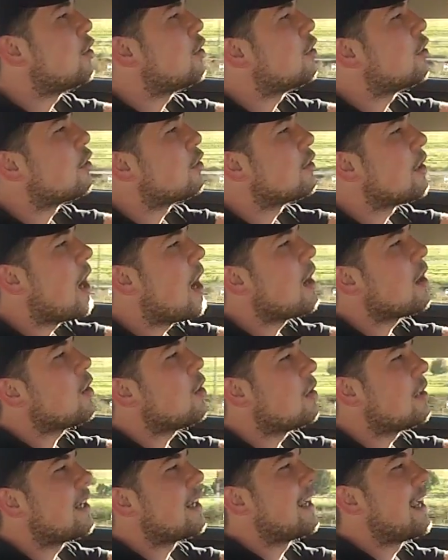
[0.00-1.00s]
you're not
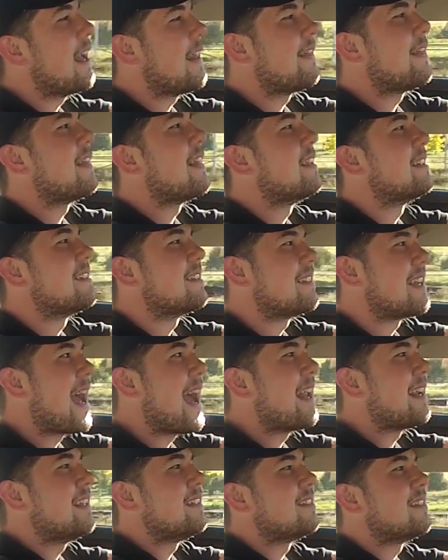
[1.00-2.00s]
going to get the
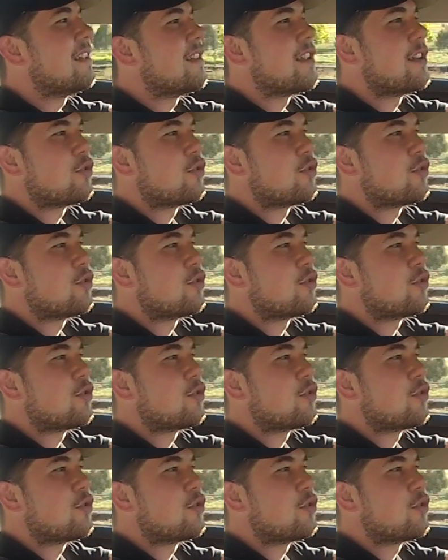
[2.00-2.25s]
status and